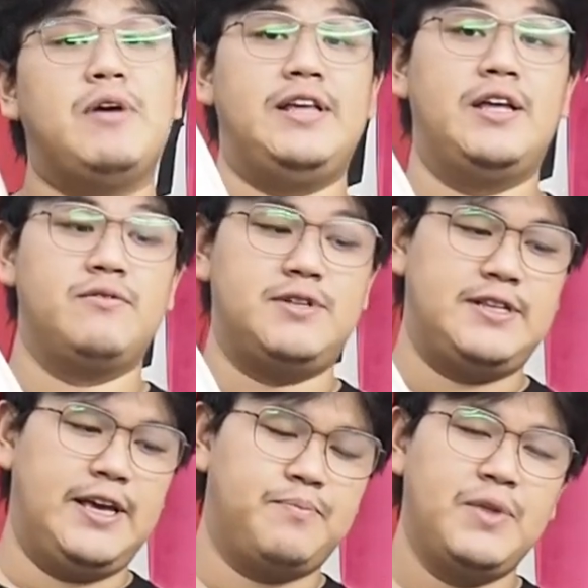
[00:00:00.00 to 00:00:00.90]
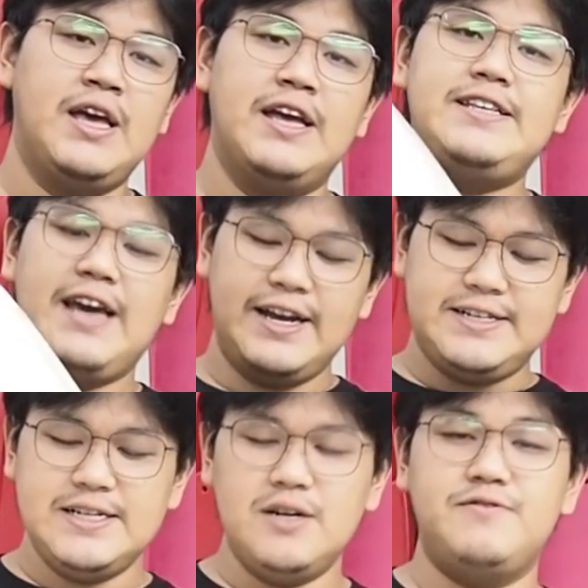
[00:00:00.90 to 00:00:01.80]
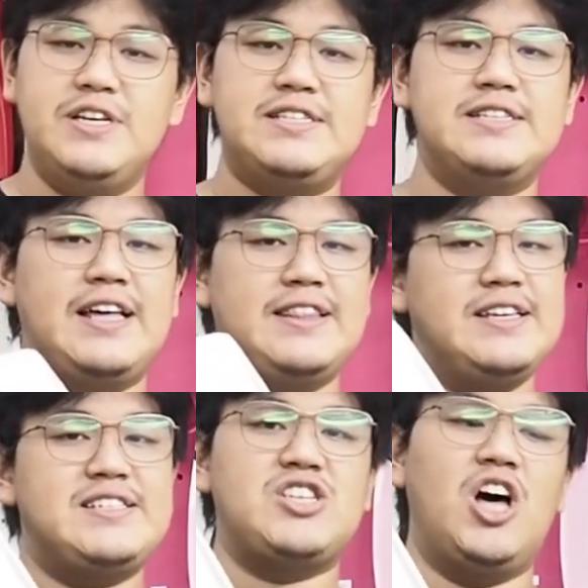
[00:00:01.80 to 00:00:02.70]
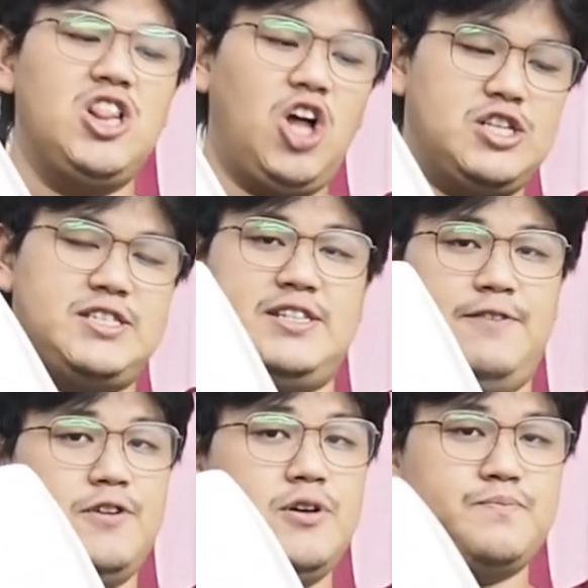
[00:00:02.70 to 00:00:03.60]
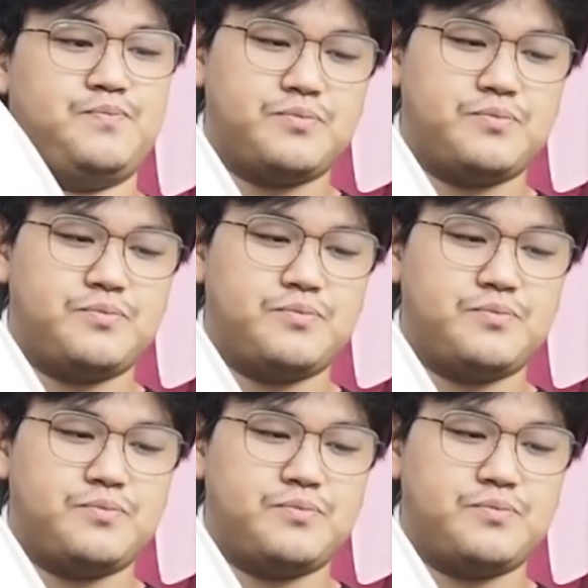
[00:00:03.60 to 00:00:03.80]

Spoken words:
at the end of the day. The idea of this is that this is a lot stiffer.